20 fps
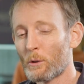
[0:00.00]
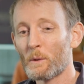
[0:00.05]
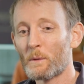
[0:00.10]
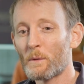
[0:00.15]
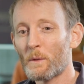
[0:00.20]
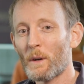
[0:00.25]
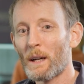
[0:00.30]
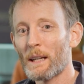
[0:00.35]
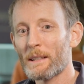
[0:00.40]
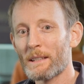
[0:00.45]

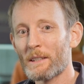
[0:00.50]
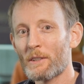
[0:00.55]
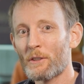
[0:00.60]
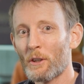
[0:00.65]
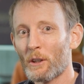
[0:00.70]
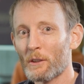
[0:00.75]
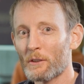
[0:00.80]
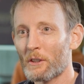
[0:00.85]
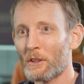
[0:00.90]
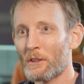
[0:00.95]
good for us is
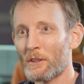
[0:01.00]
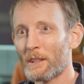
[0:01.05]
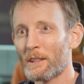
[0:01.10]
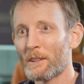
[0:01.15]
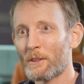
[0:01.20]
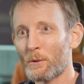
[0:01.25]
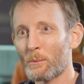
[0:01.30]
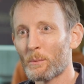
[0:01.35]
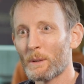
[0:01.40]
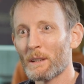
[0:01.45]
not just that
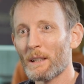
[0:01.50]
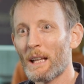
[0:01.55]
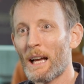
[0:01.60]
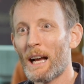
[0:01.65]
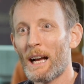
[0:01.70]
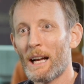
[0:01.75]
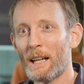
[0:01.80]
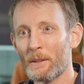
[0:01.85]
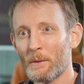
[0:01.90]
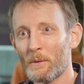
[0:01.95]
it's a real
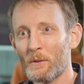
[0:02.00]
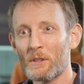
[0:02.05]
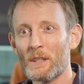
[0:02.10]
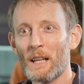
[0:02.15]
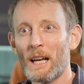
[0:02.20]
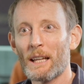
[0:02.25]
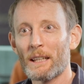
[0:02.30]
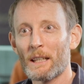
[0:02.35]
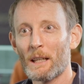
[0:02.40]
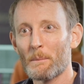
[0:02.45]
heart of
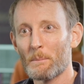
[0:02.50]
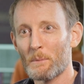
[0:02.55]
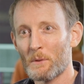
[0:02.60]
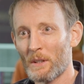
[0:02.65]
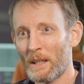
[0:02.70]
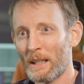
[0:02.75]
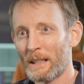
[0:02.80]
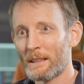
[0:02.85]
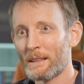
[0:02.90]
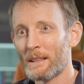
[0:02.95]

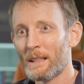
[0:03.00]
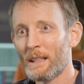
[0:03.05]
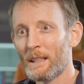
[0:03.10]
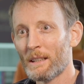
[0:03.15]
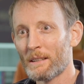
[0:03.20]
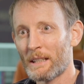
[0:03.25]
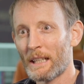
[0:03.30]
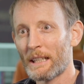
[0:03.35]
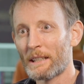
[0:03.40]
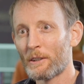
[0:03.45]
startups and
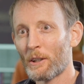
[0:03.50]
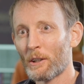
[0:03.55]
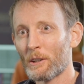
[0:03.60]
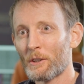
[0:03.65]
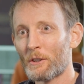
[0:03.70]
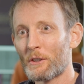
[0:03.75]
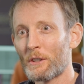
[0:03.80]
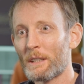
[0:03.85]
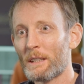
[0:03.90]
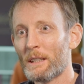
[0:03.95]

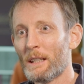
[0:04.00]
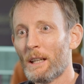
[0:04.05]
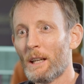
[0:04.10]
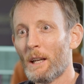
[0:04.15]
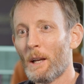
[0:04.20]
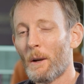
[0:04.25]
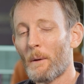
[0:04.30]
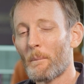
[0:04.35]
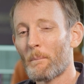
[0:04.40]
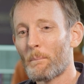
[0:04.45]
technology,
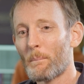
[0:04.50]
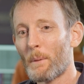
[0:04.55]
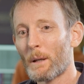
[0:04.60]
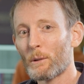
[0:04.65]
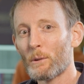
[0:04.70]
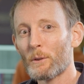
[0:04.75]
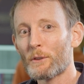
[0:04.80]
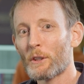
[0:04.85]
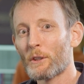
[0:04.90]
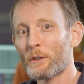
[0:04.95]

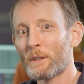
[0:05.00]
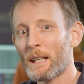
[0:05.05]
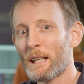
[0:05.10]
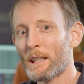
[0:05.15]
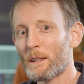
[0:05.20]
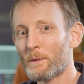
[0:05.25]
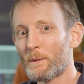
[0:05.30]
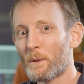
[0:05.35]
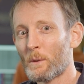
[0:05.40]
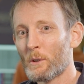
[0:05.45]
but also
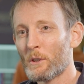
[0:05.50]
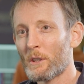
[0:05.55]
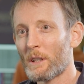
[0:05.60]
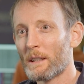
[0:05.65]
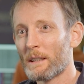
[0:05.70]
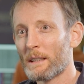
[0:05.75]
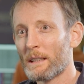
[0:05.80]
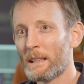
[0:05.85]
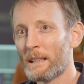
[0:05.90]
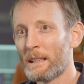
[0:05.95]

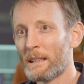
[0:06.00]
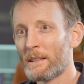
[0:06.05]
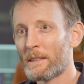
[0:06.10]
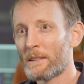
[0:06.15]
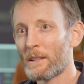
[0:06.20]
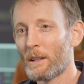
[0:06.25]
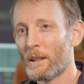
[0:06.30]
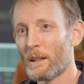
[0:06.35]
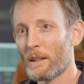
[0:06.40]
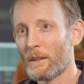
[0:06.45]
California
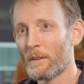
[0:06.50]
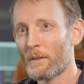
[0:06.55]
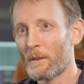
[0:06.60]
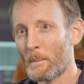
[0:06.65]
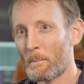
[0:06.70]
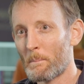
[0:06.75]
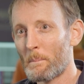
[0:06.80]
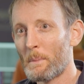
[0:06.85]
is the